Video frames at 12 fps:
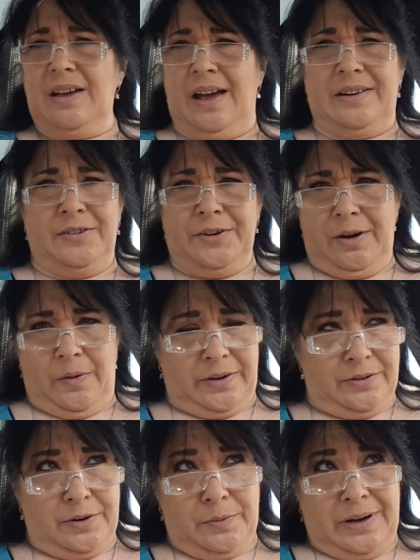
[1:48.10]
don't know.
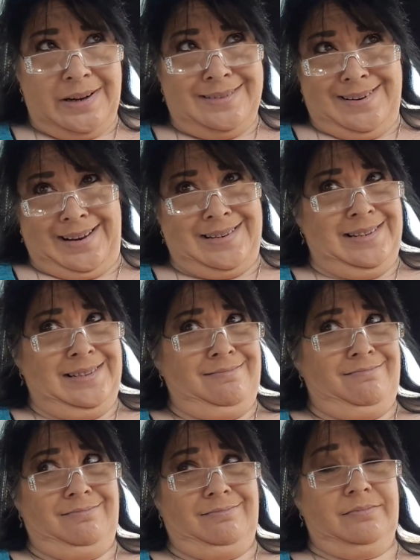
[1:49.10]
I don't know what I
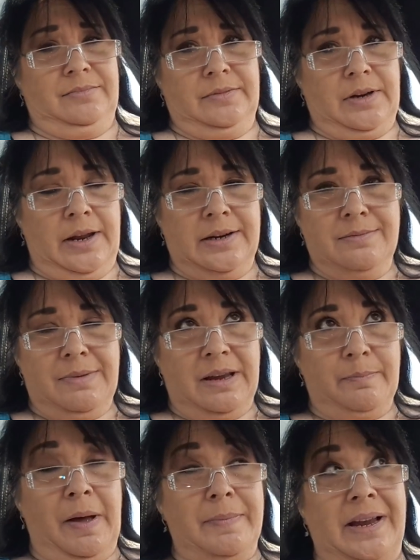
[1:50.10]
didn't
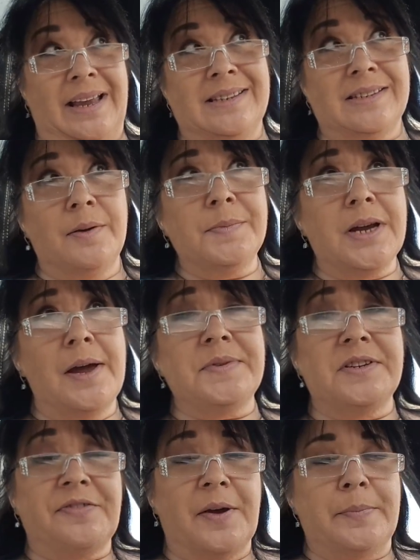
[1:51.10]
make it public. And
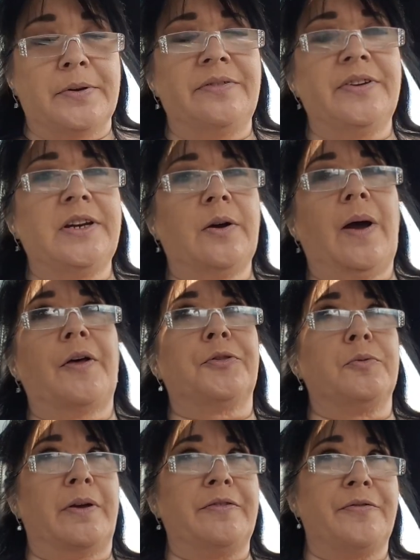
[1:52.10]
sometimes if I put a video
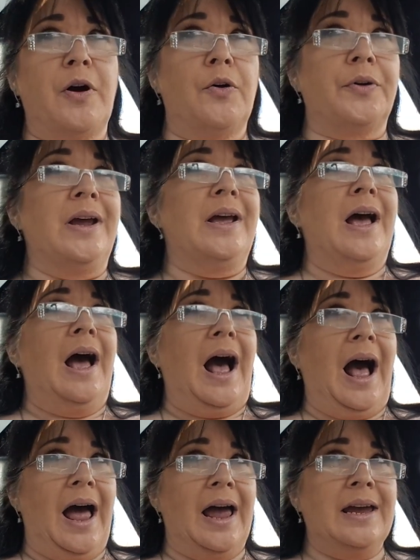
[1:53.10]
out through my phone,
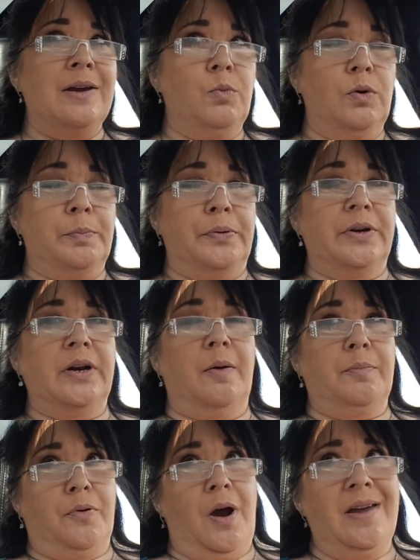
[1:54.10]
I will put it
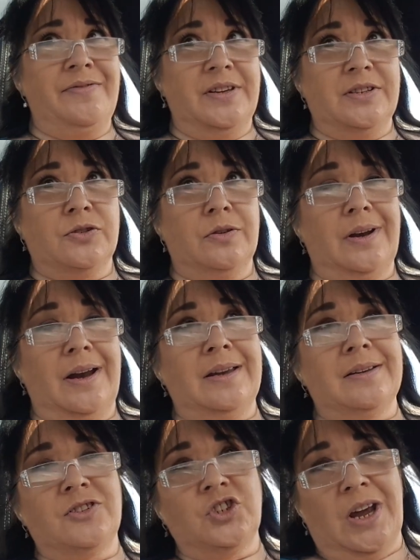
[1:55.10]
on private so that I
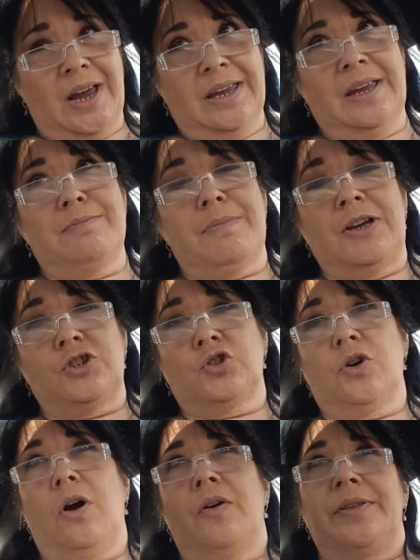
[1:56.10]
can check it, make
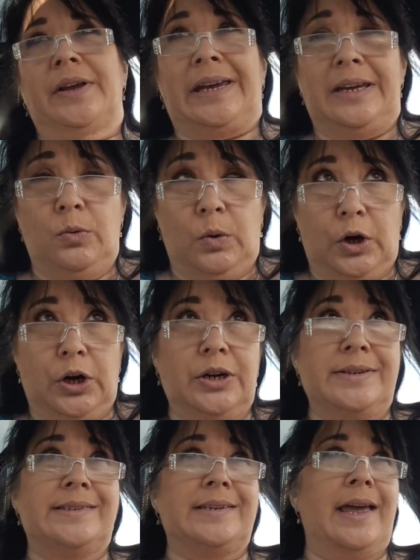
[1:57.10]
sure all the
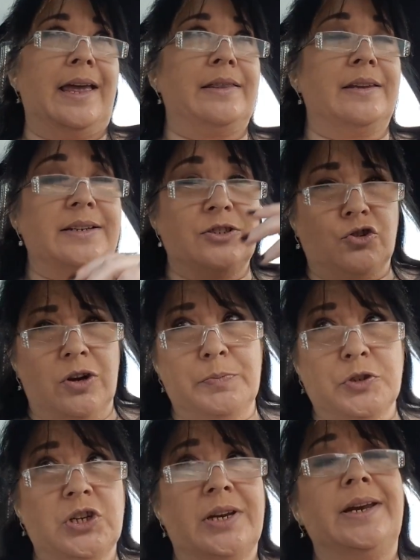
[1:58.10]
keywords and the
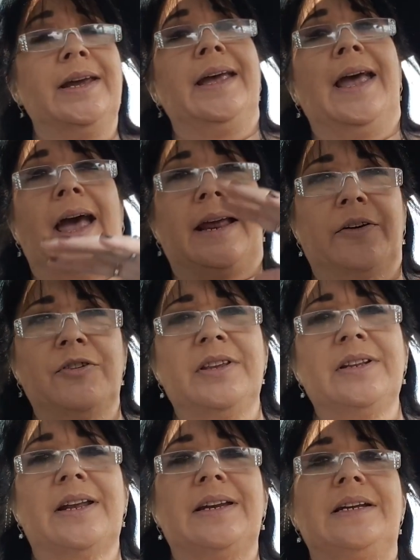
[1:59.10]
description and
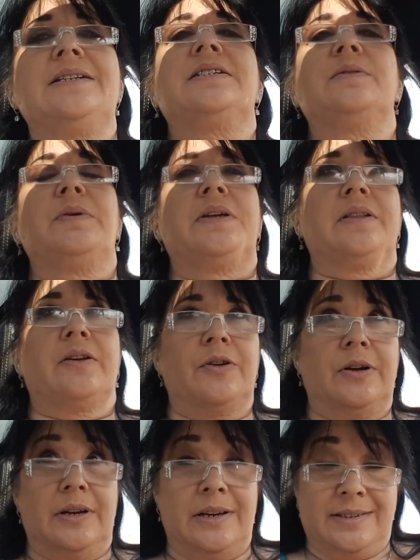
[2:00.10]
everything that needs to be in
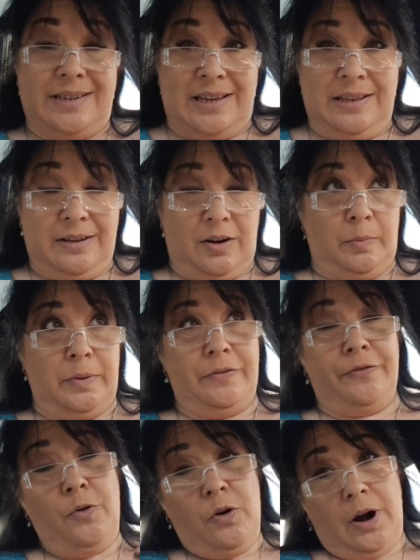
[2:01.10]
there is in there
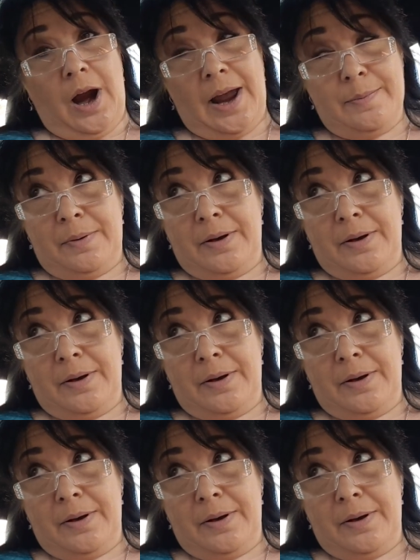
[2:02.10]
before I